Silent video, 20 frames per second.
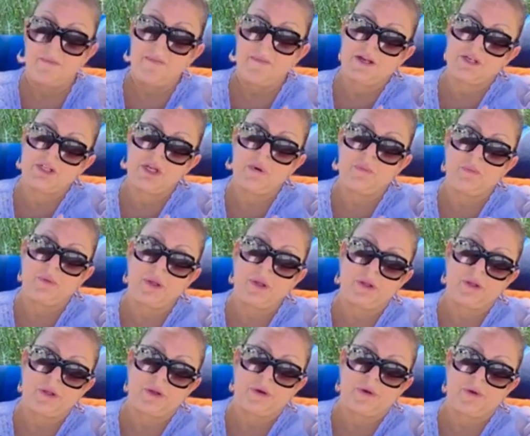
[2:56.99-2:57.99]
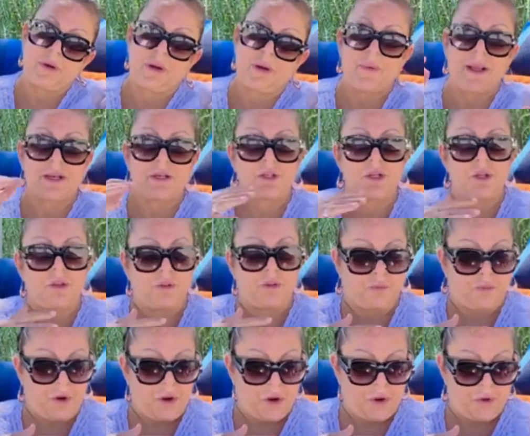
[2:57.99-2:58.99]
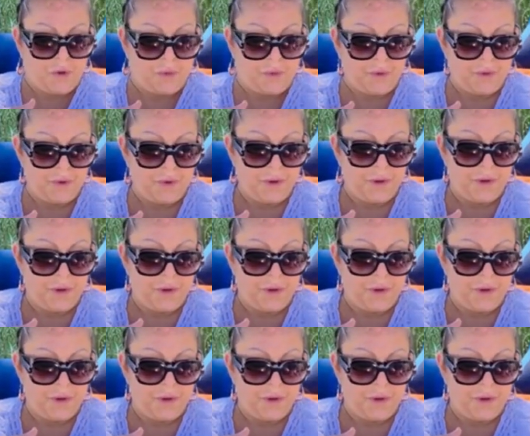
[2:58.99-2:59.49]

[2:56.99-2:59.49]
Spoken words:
a matching pillow and a matching throw,